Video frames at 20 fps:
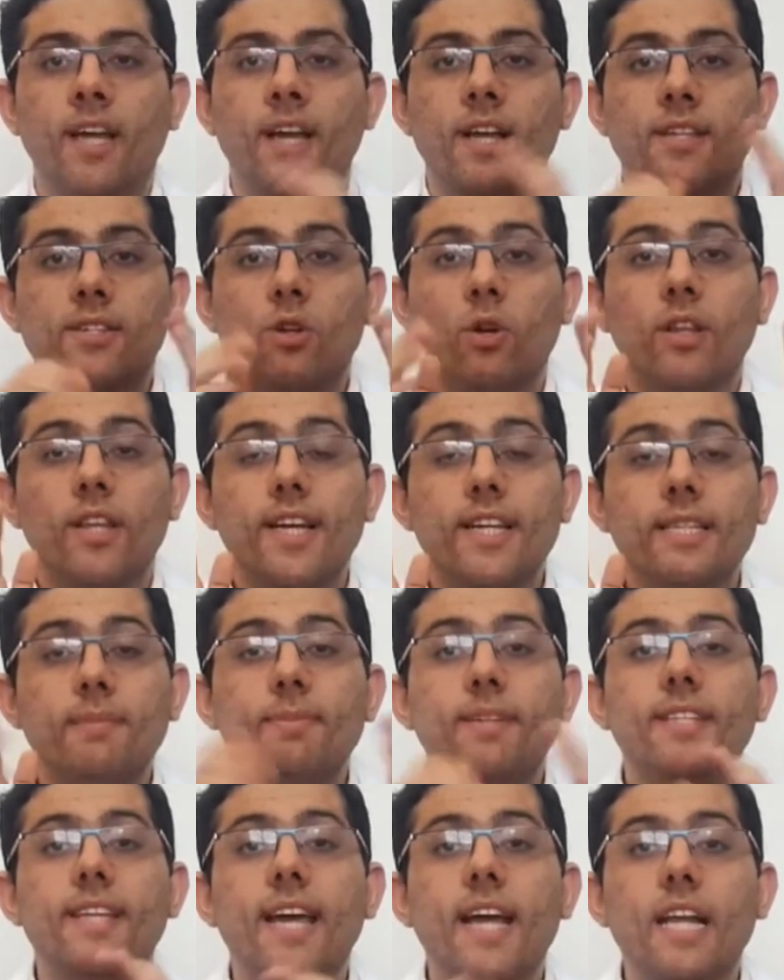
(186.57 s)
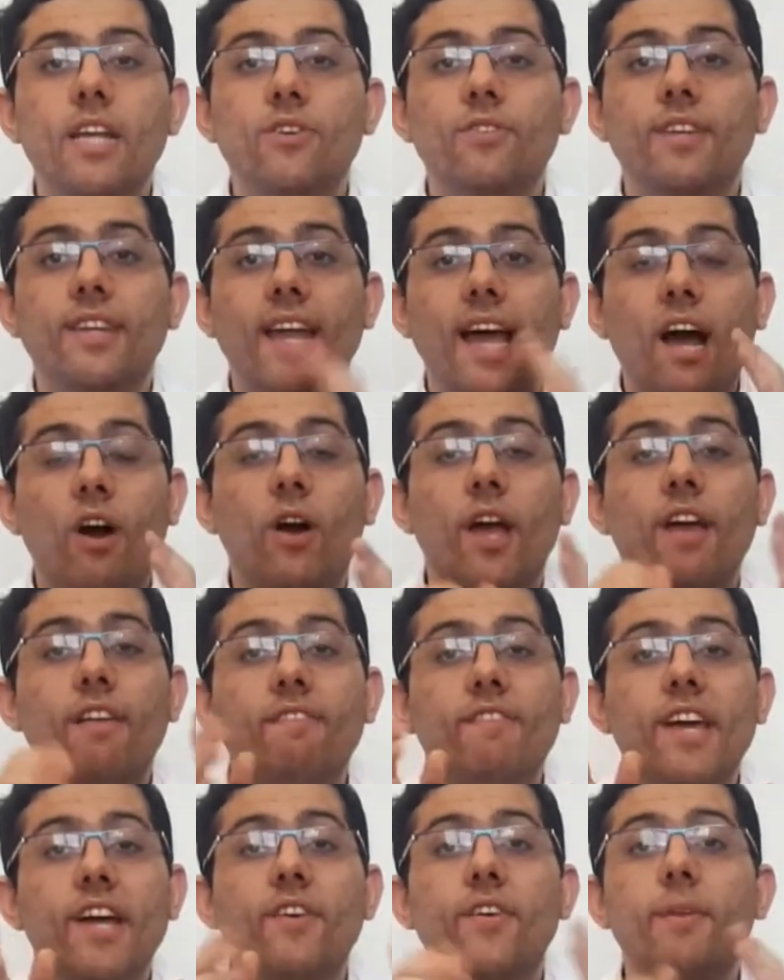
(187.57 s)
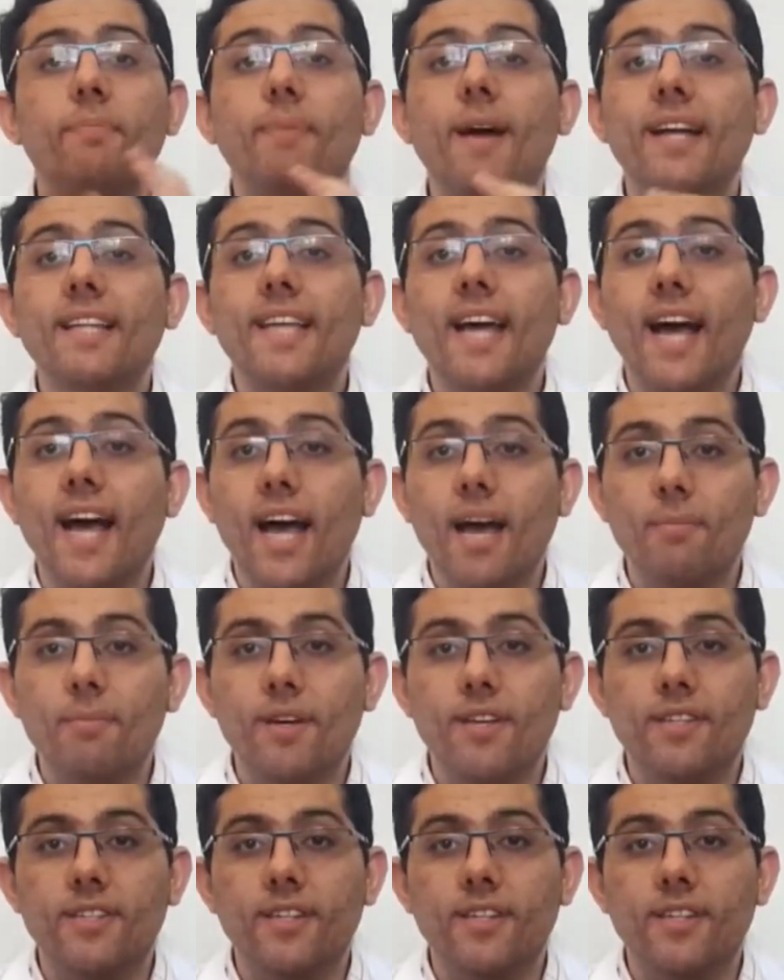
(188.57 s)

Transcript: So let me tell you now a very bad habit.